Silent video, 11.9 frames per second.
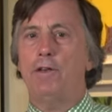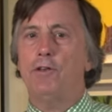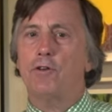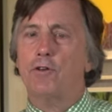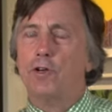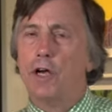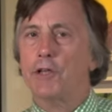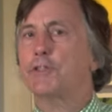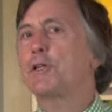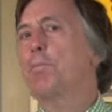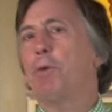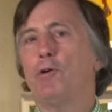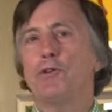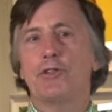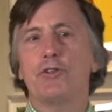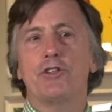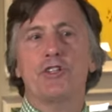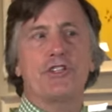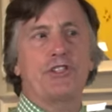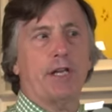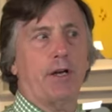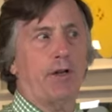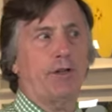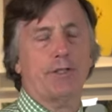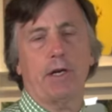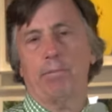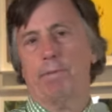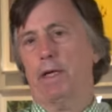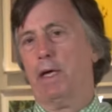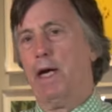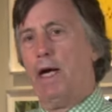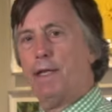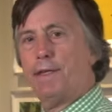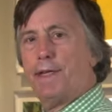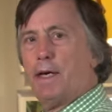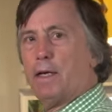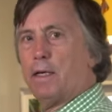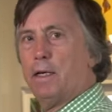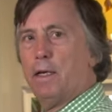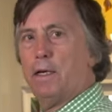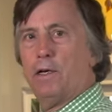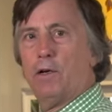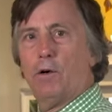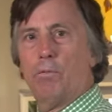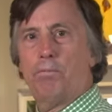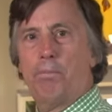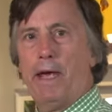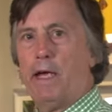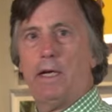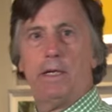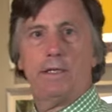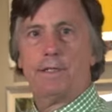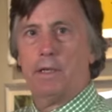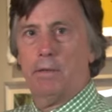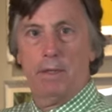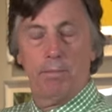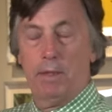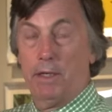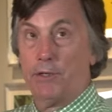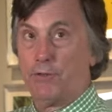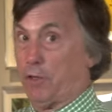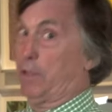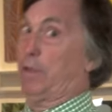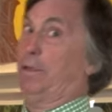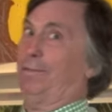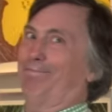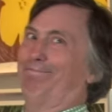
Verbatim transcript: You're not supposed to just sell something and then you know, pay some administrator